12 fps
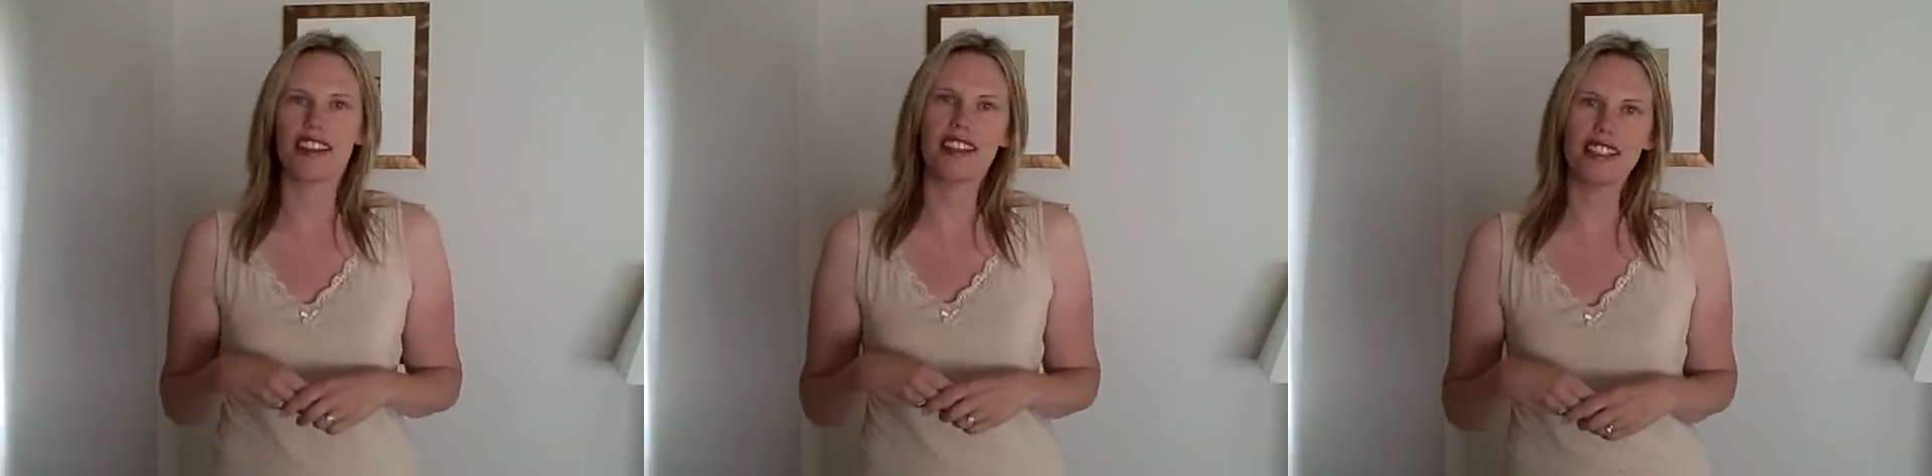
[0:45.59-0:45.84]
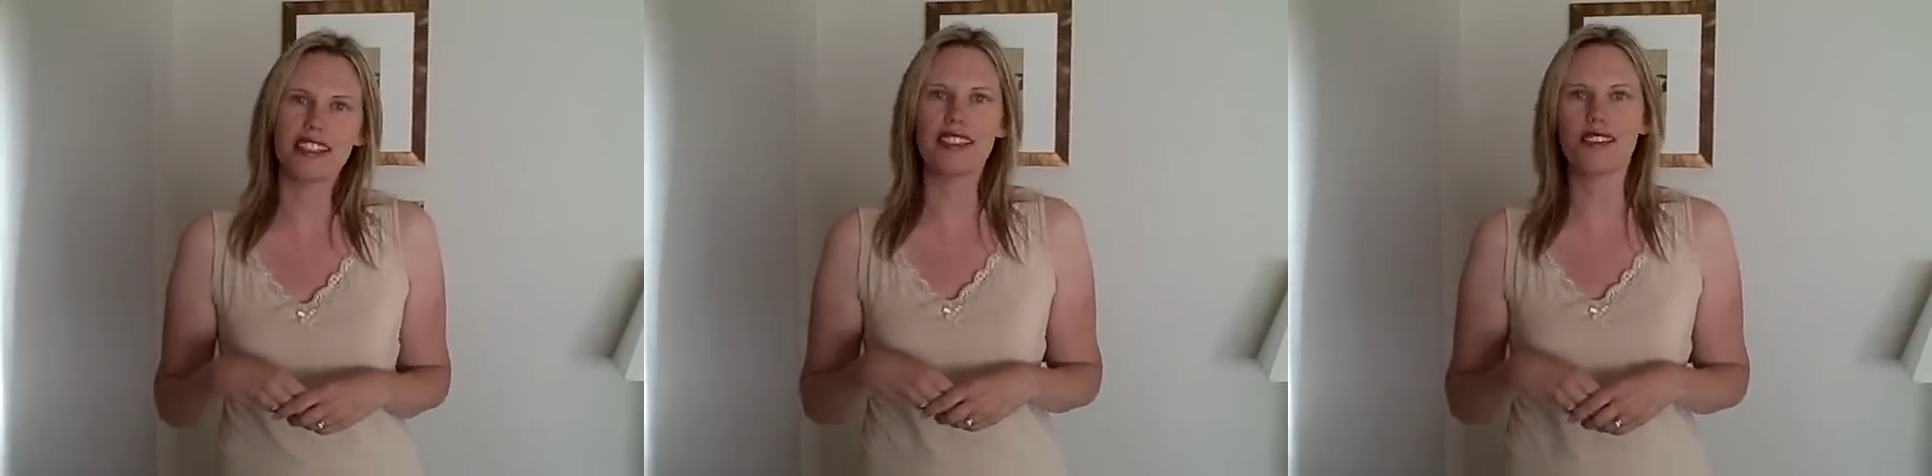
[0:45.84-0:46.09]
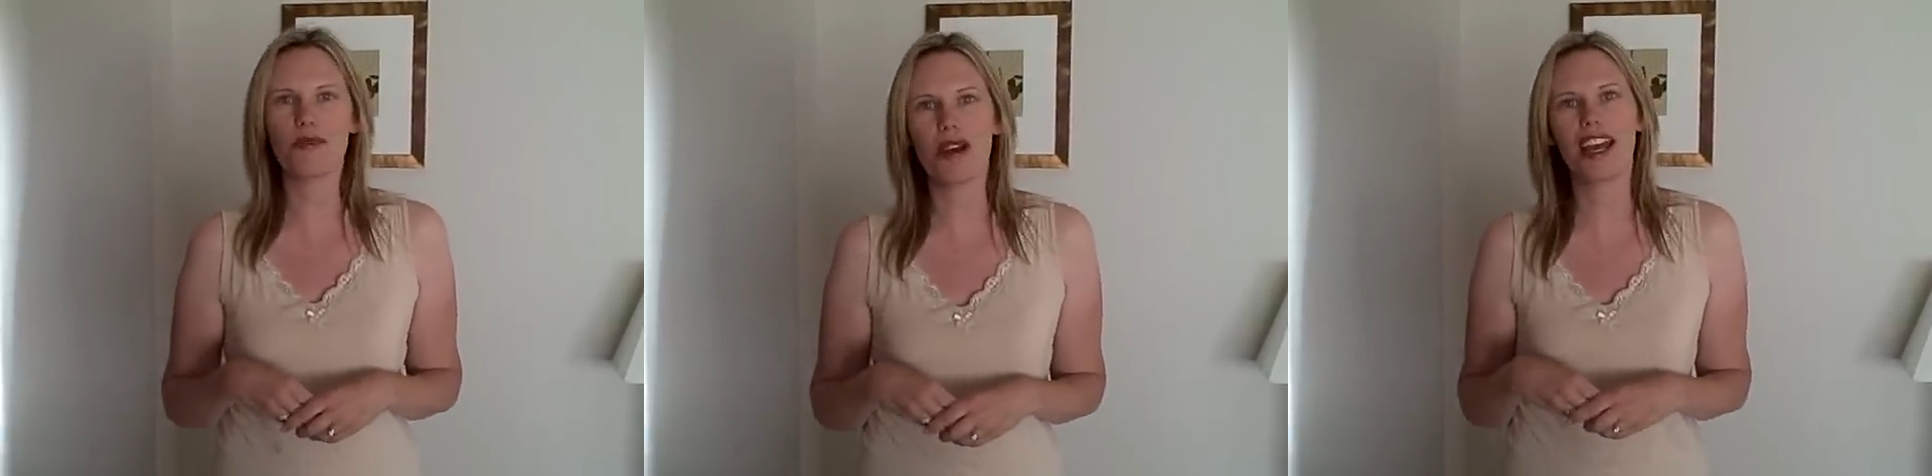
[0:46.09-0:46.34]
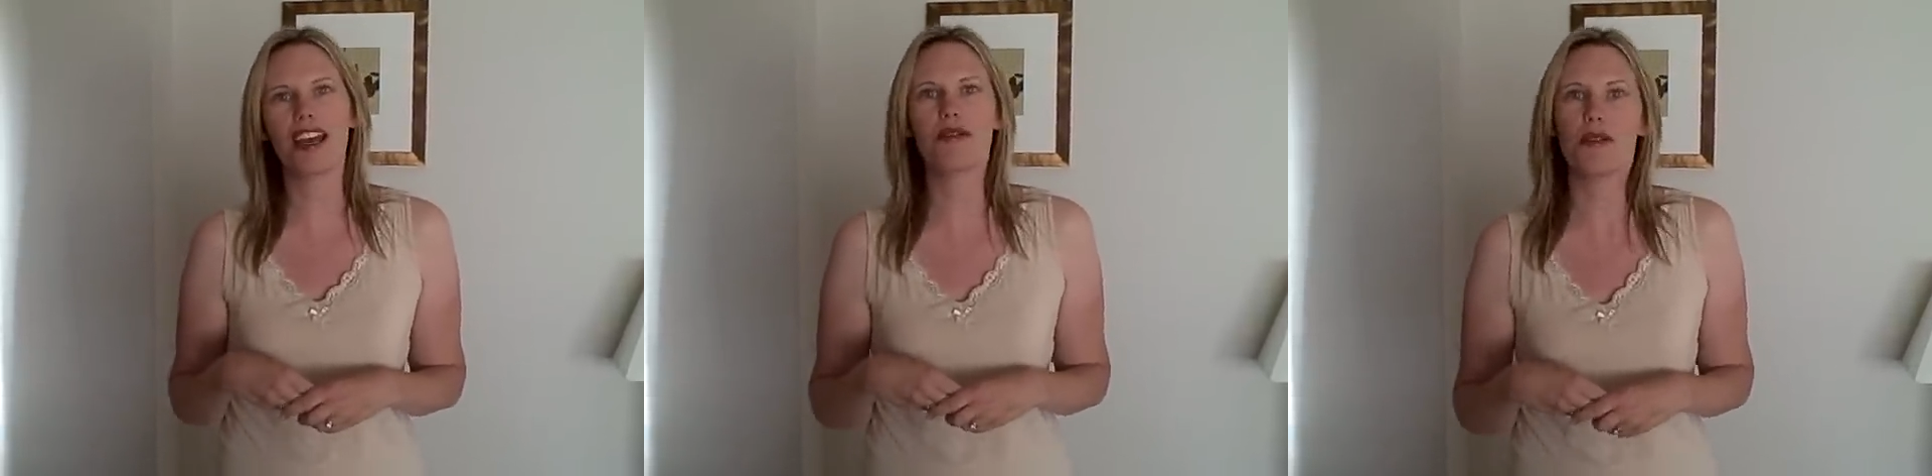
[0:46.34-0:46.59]
This is the
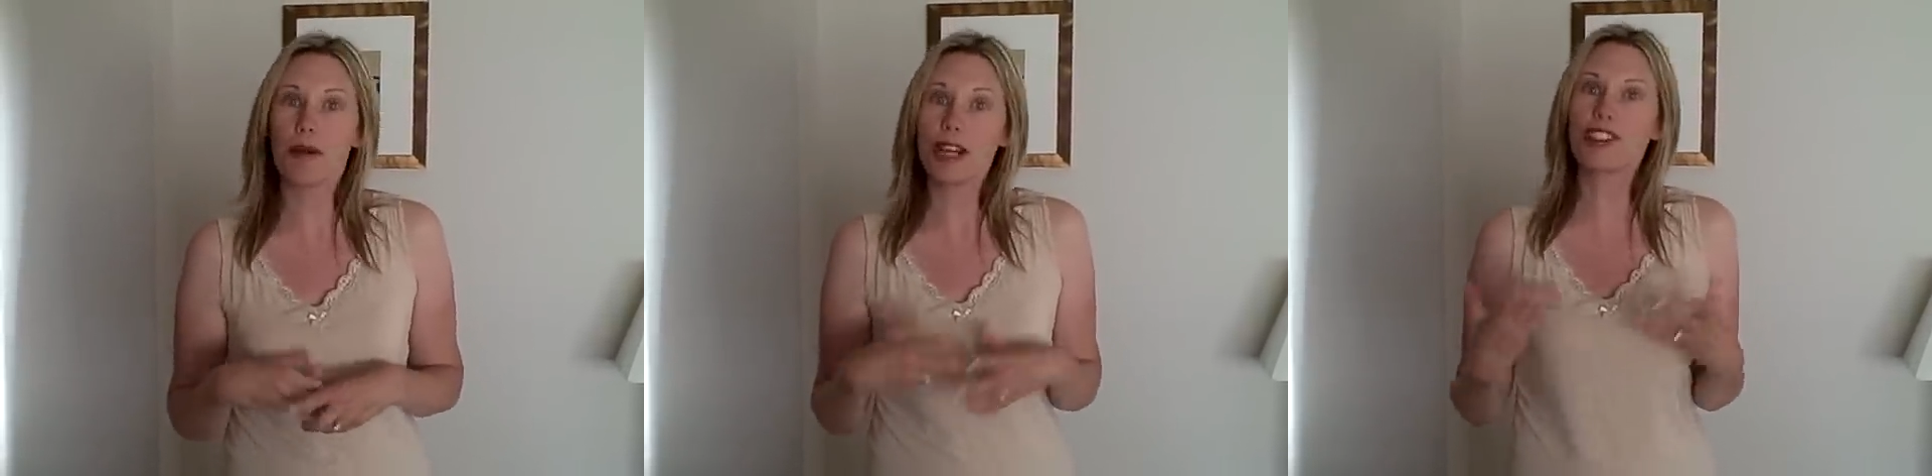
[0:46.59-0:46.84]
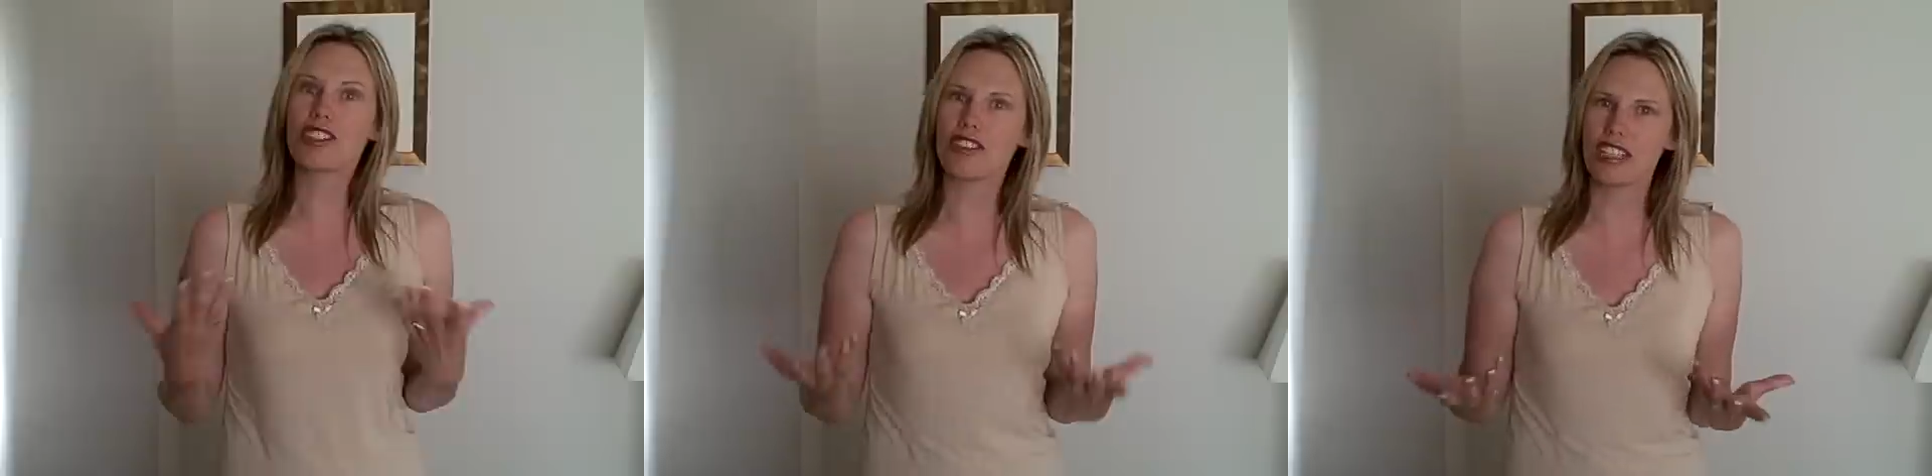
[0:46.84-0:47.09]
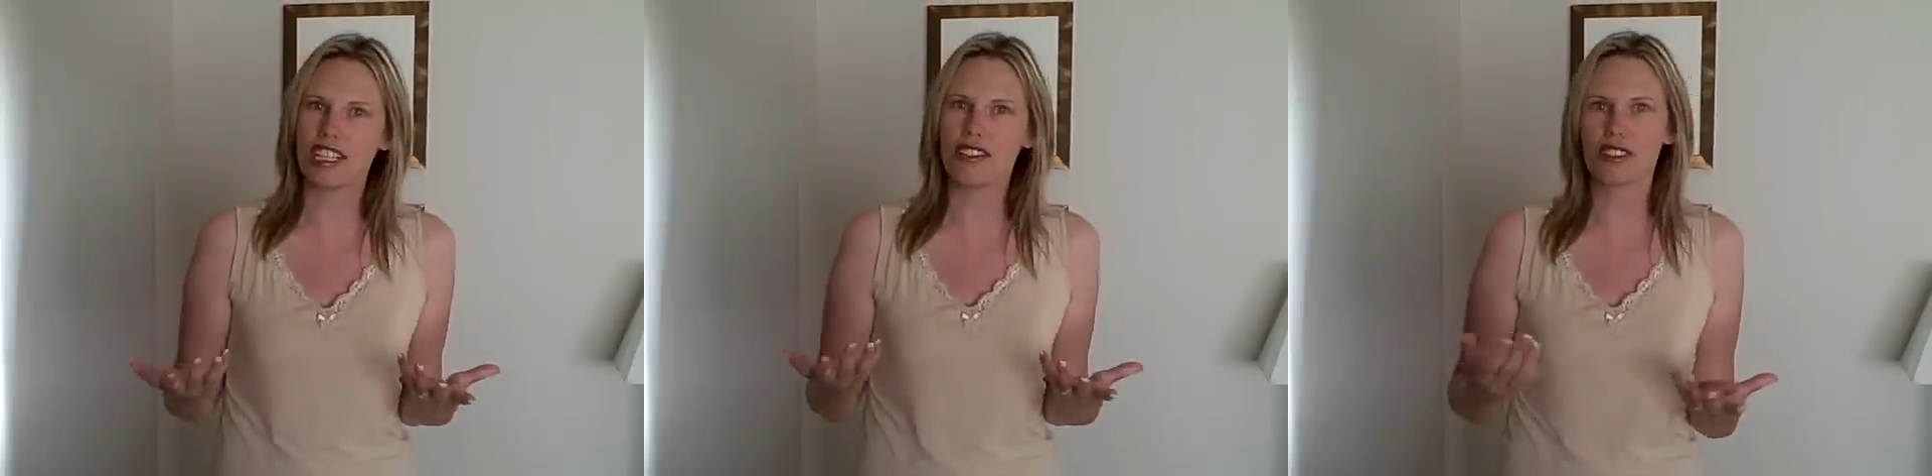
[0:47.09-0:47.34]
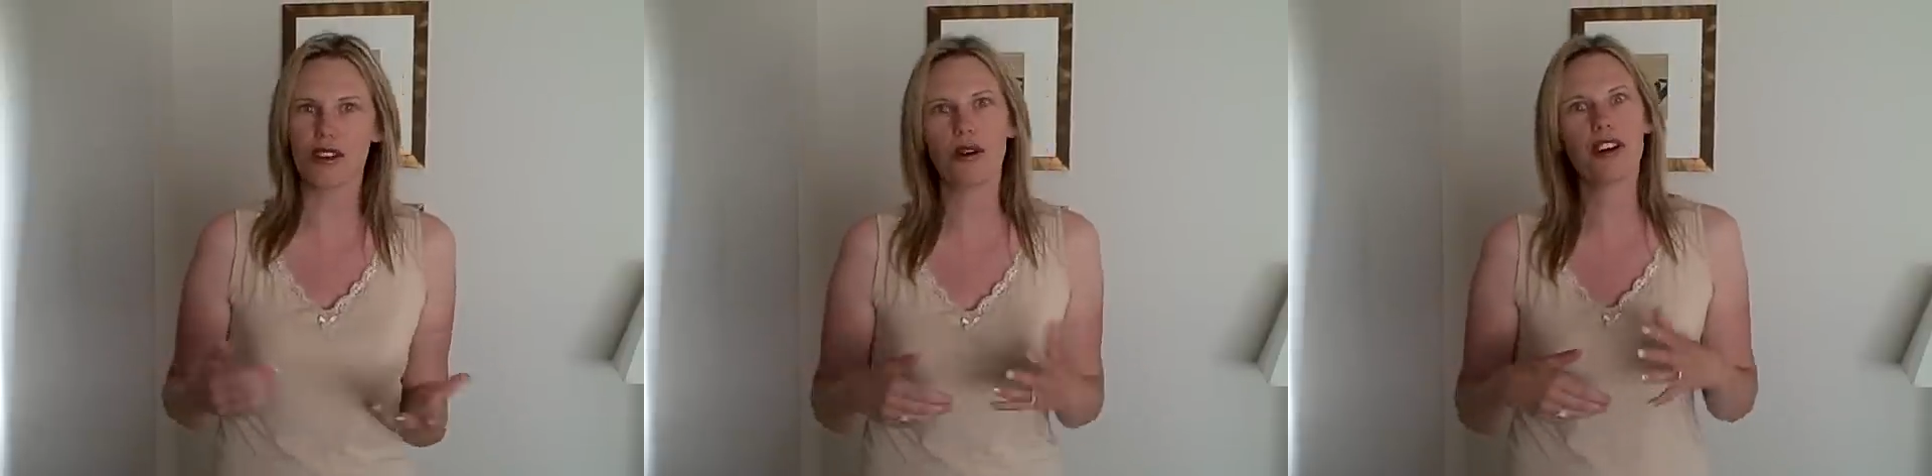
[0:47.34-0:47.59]
way we brush our teeth so